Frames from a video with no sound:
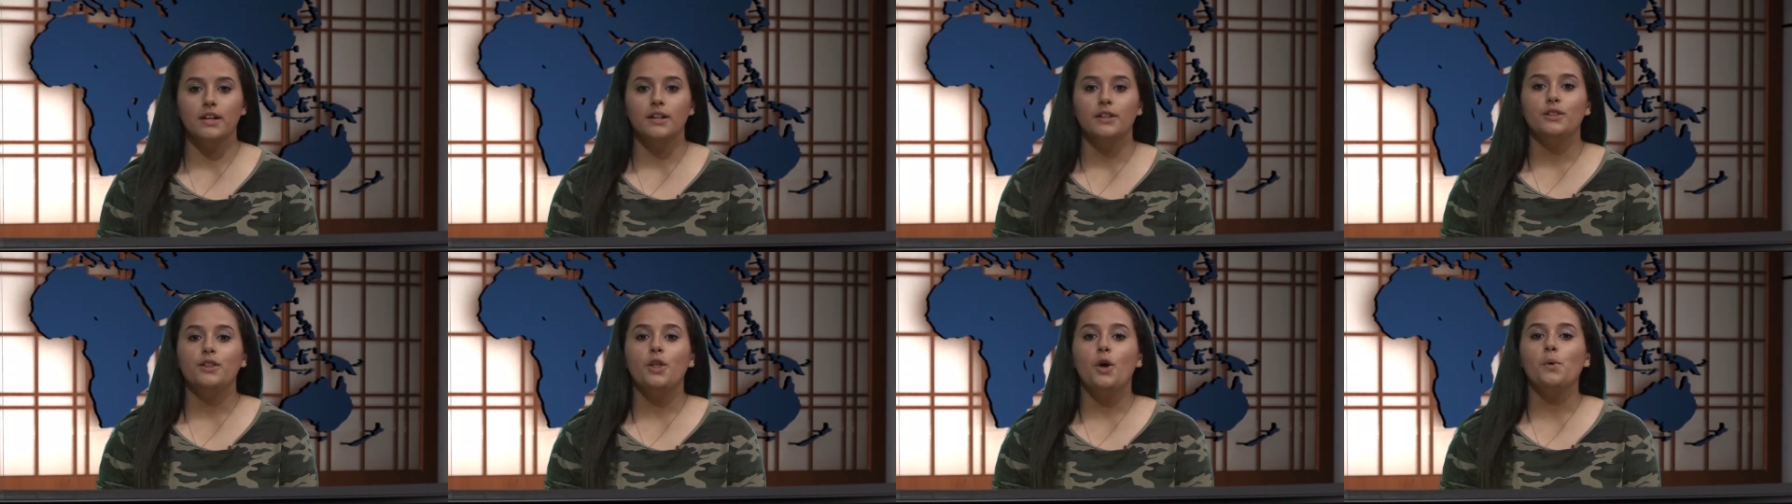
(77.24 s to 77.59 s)

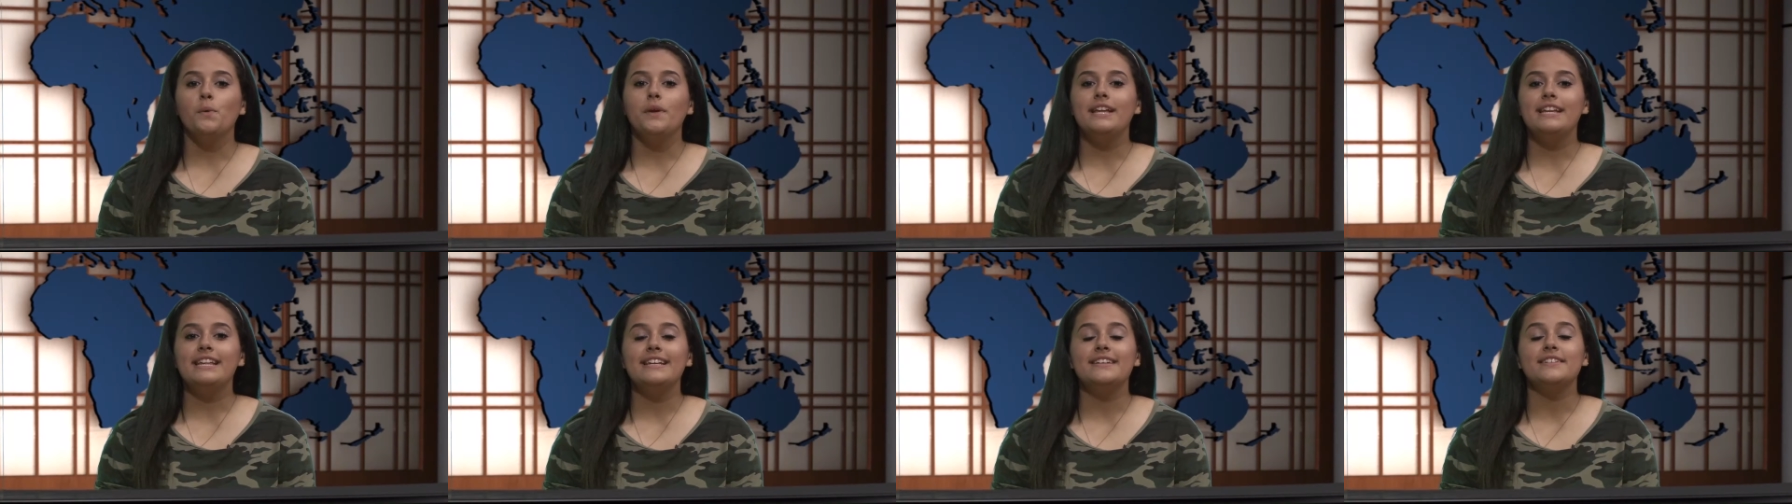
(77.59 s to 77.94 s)

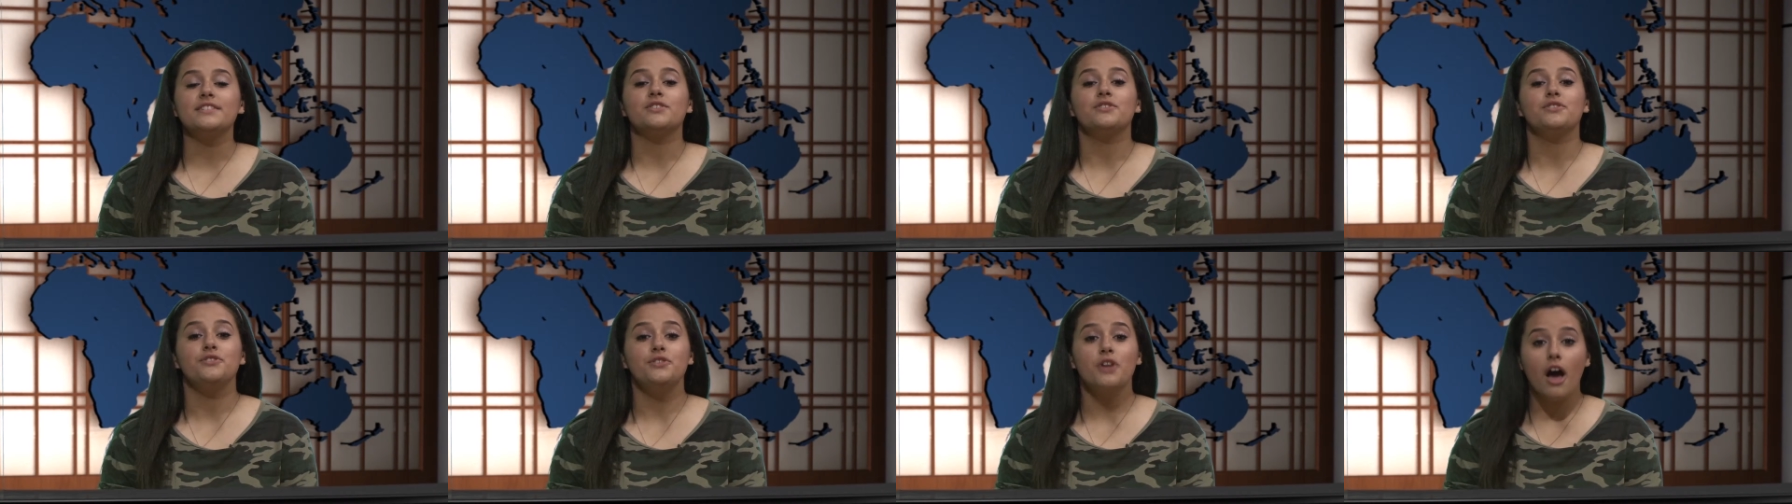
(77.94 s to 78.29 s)
Logan is
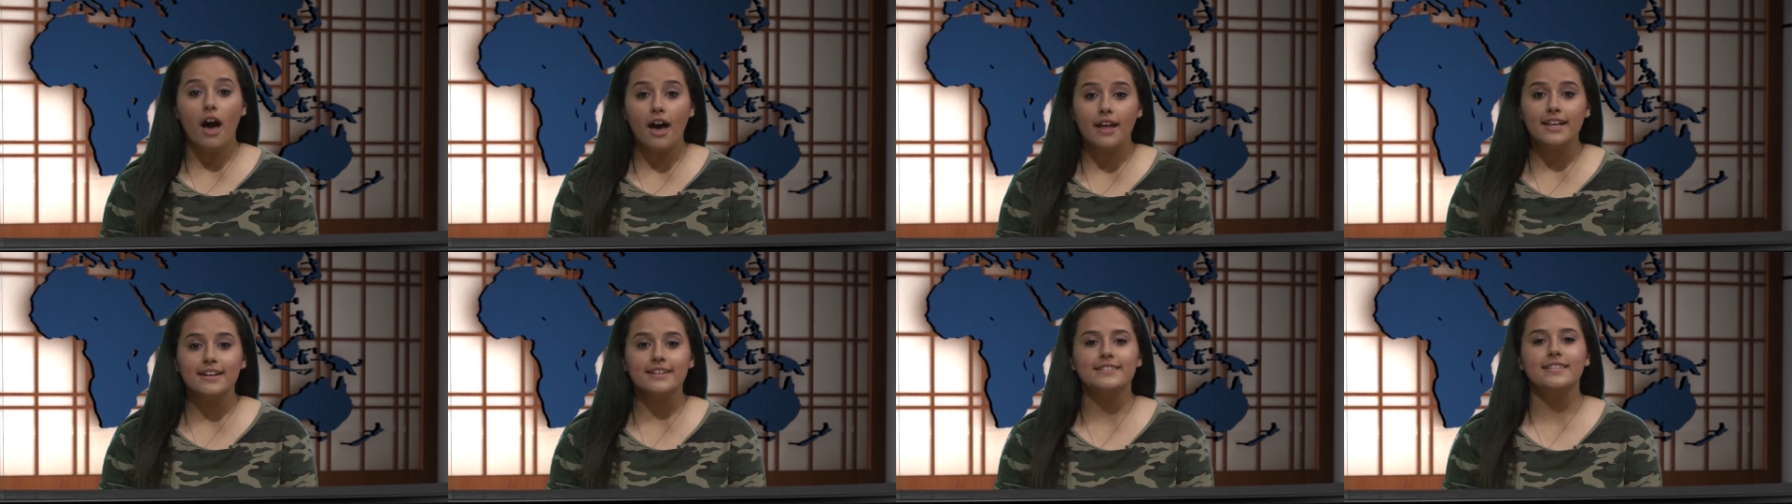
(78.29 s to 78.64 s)

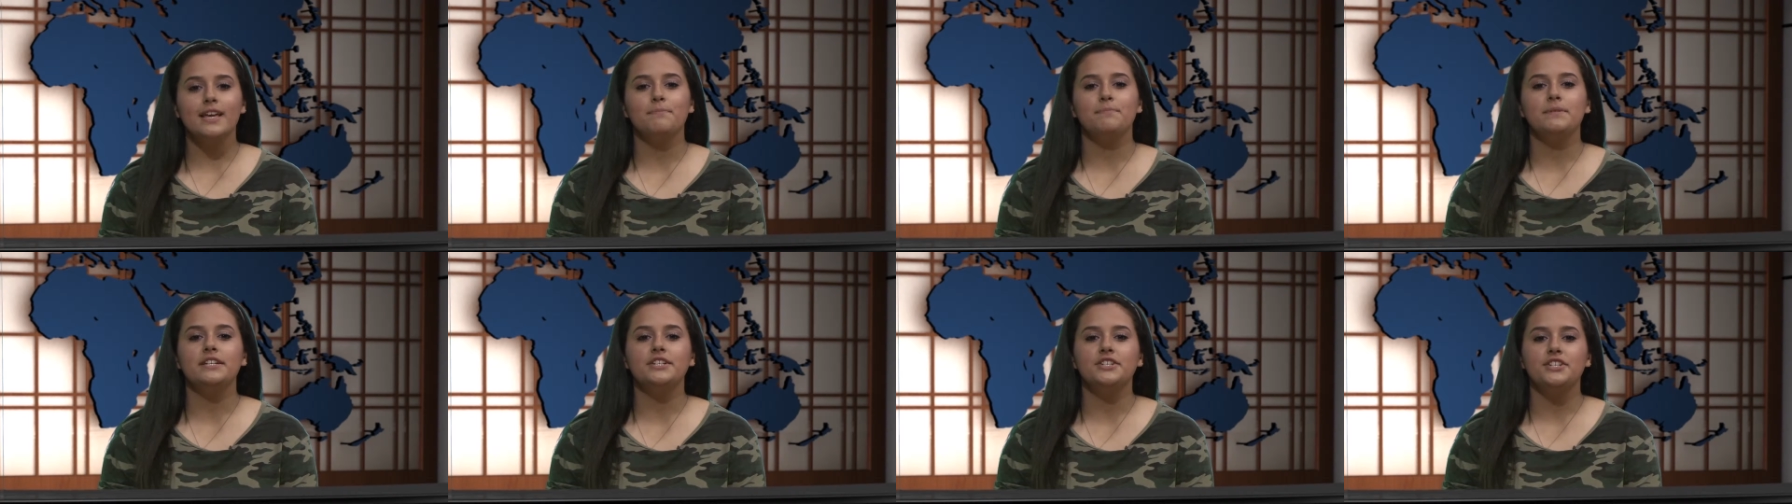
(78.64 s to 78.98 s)
not
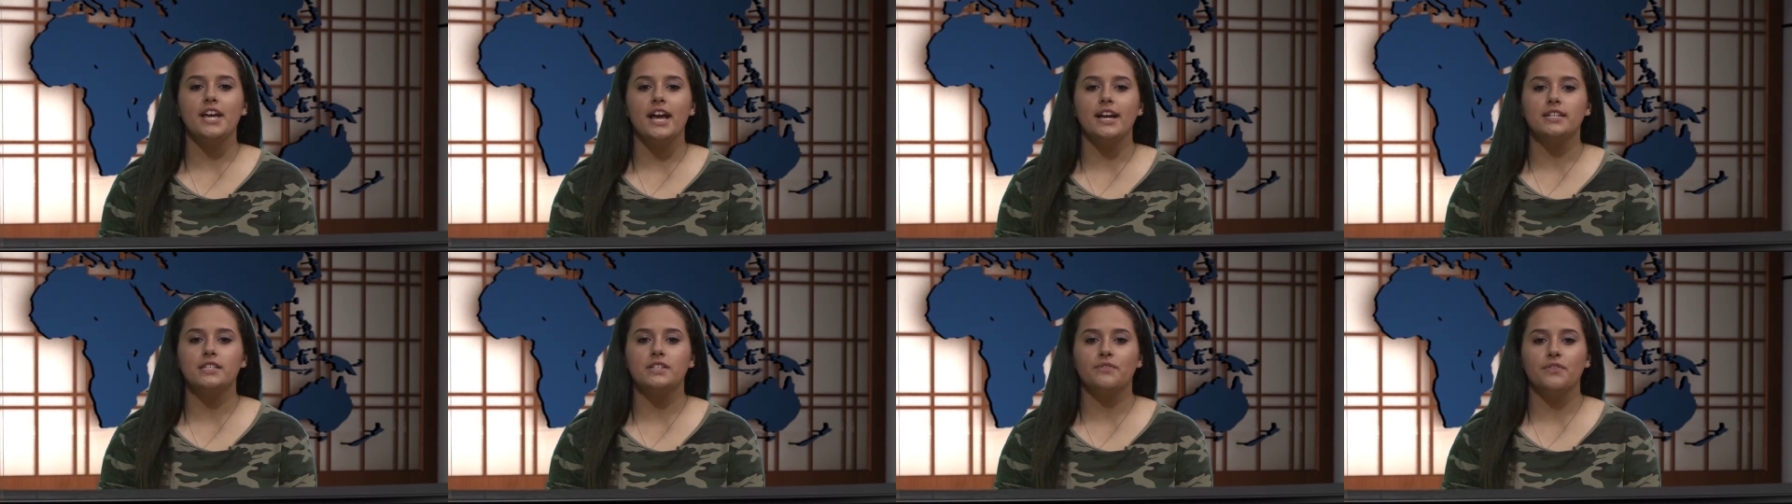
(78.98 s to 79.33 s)
accepting checks